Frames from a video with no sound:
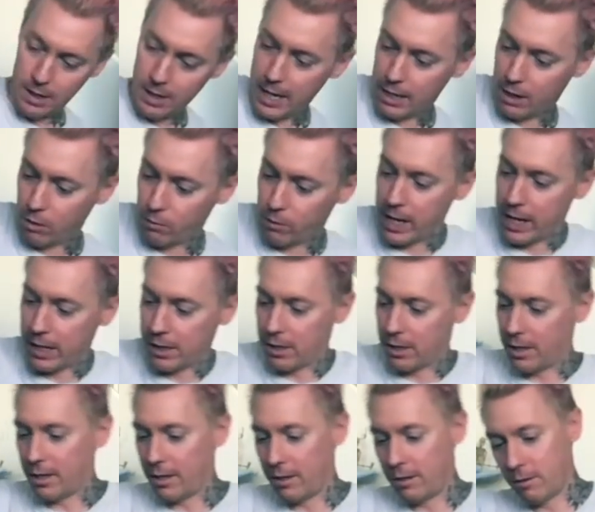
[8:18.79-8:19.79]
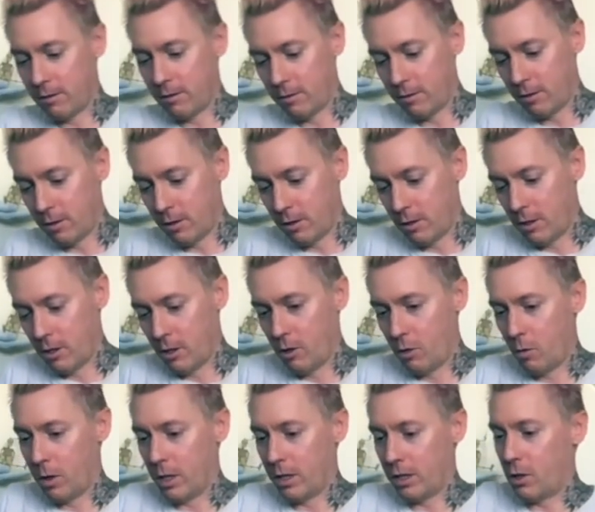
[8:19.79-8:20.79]
at the rest.
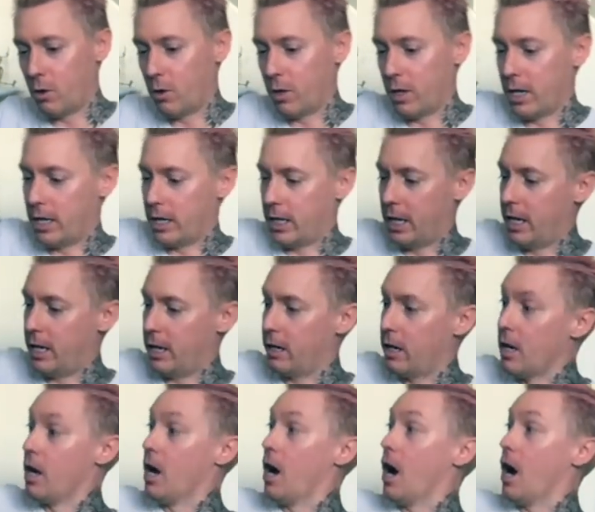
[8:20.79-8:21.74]
What is going on here?